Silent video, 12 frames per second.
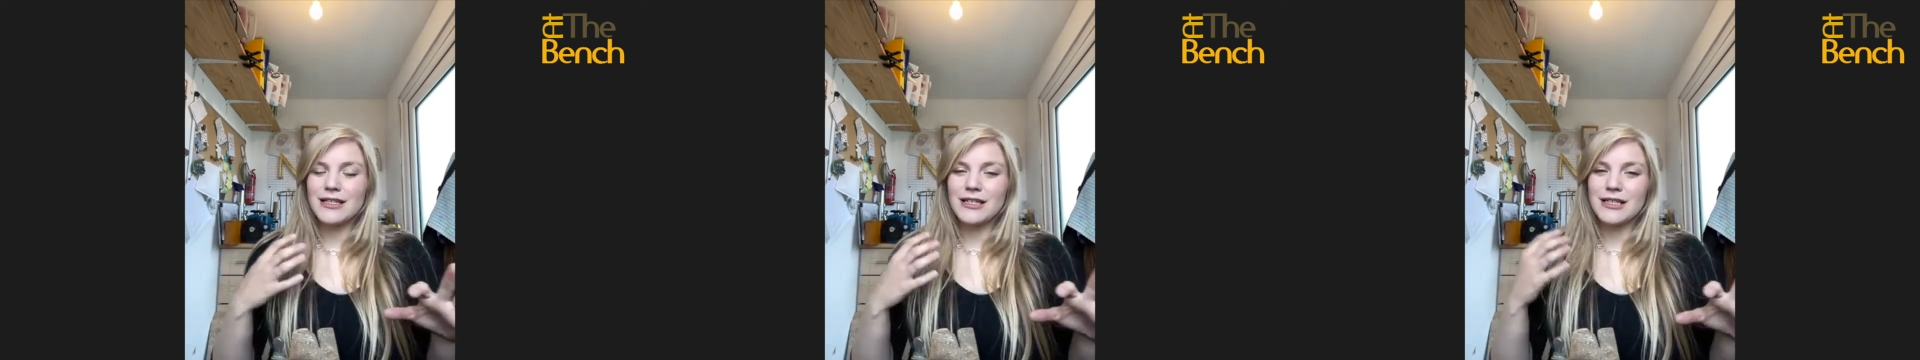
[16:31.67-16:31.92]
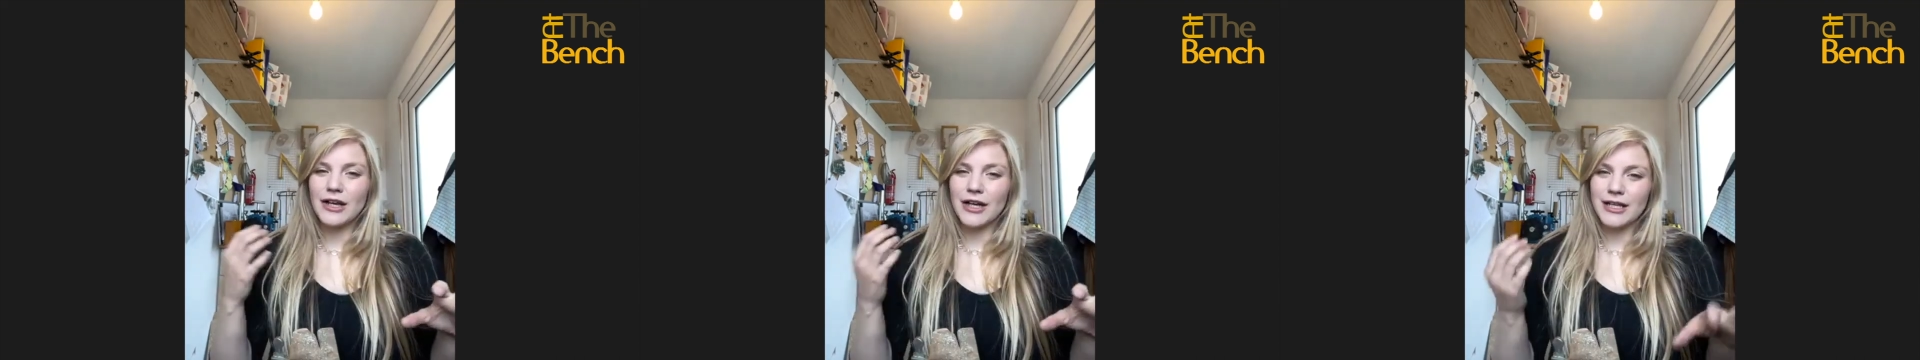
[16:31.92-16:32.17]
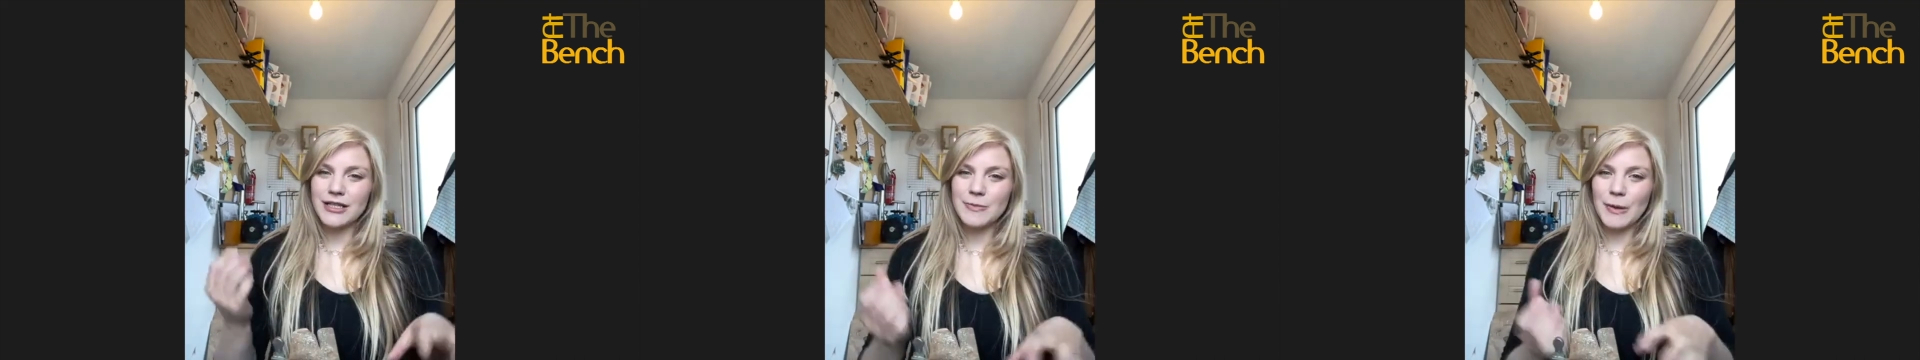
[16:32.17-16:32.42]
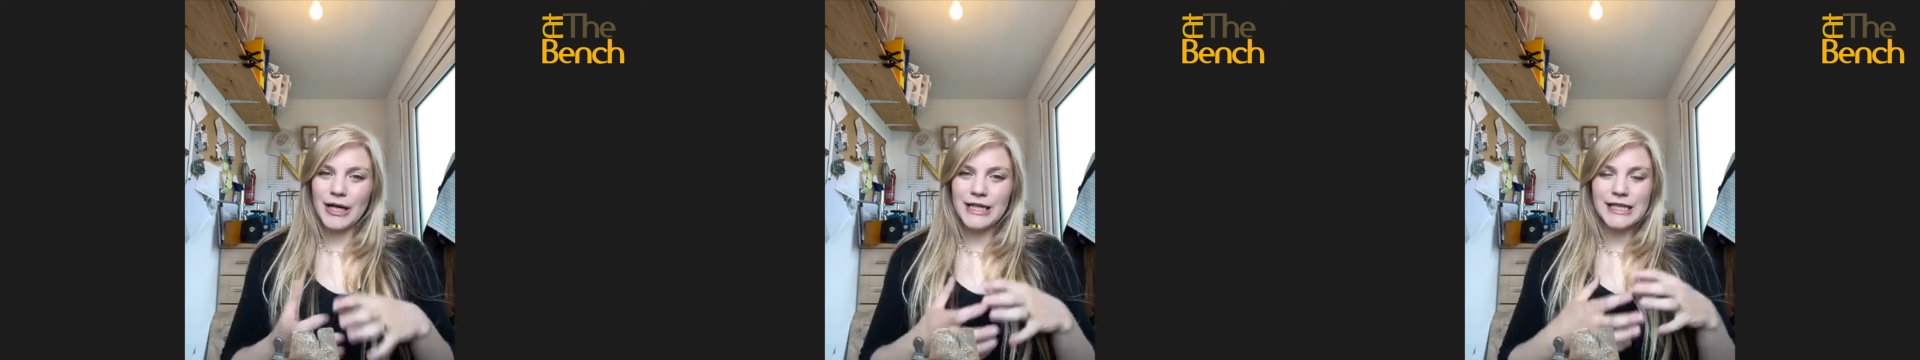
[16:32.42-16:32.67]
the science
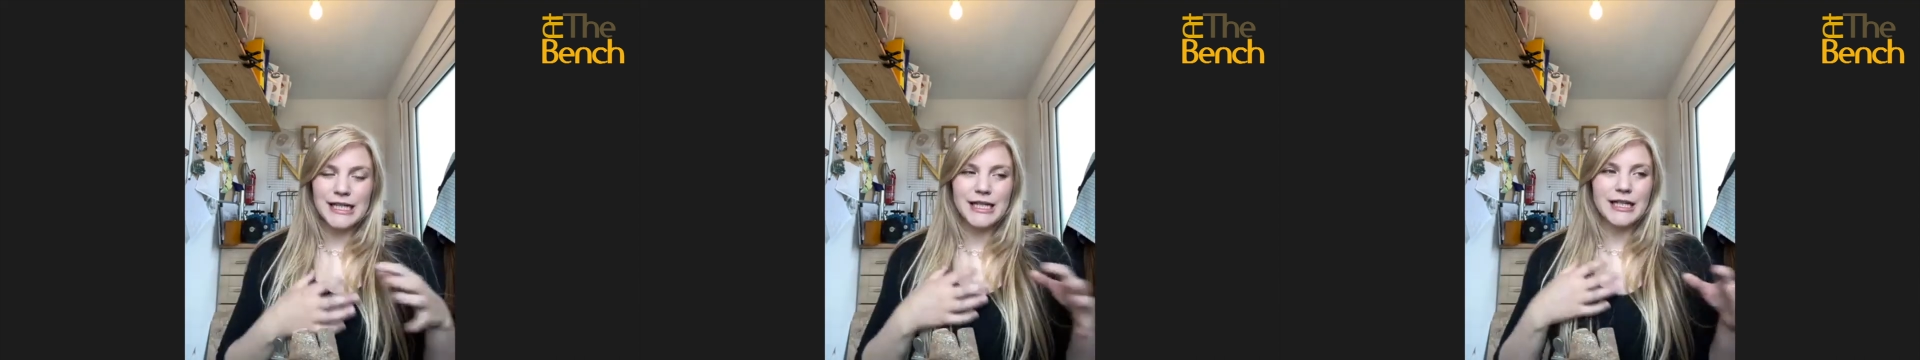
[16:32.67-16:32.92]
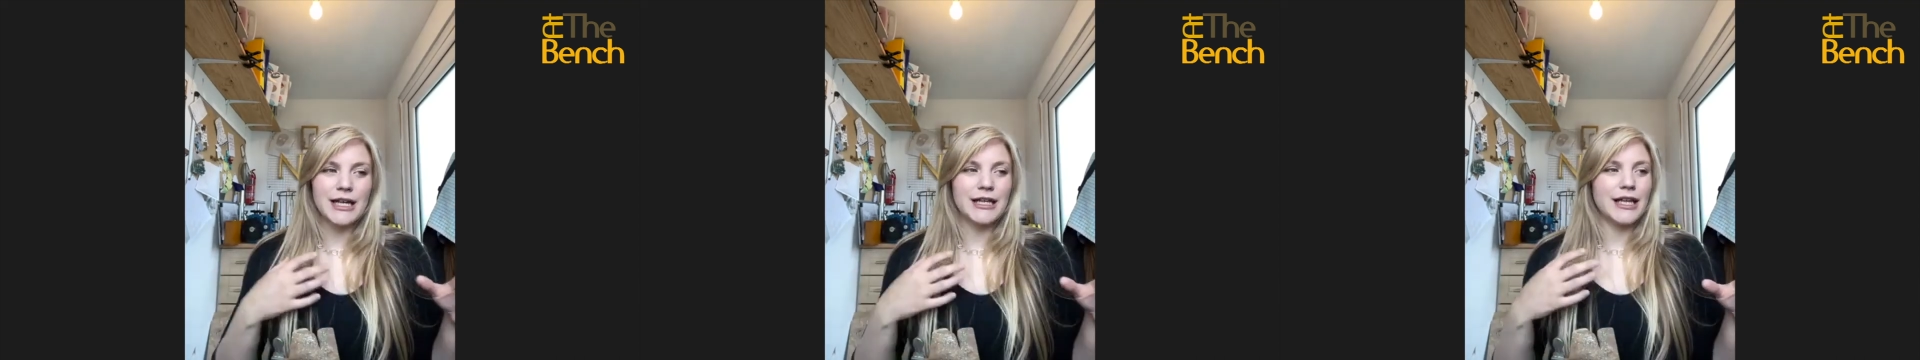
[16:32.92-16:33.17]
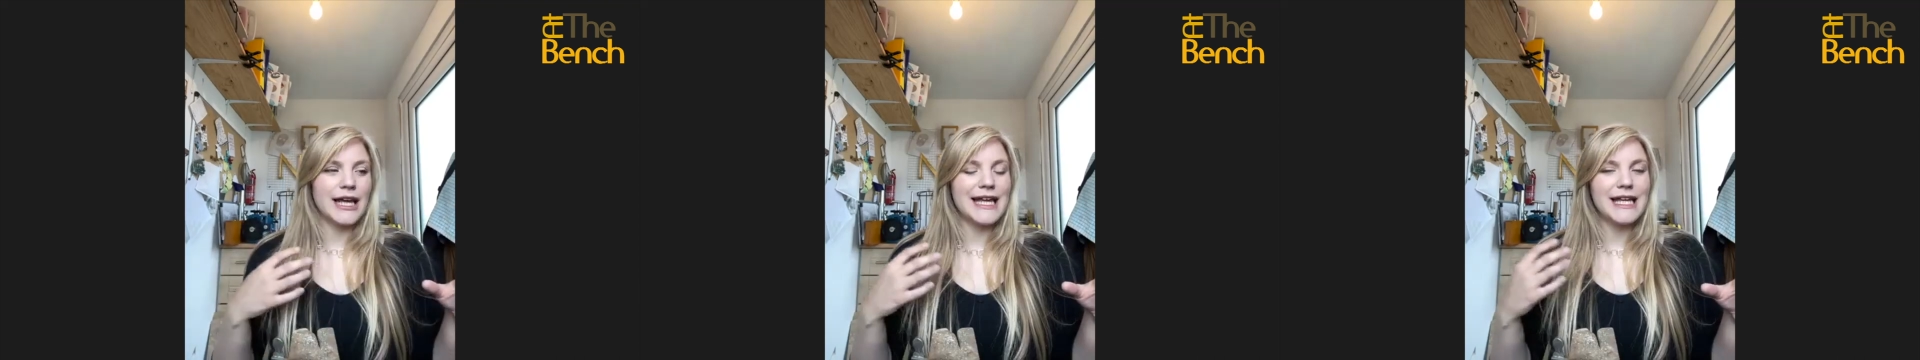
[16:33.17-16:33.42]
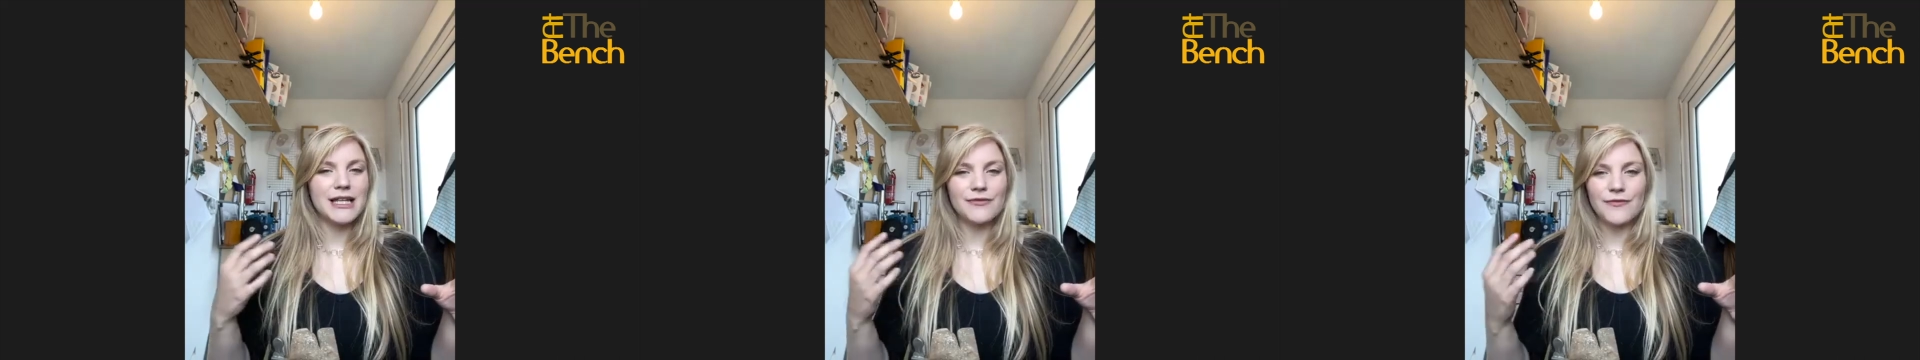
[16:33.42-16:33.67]
behind it and the heat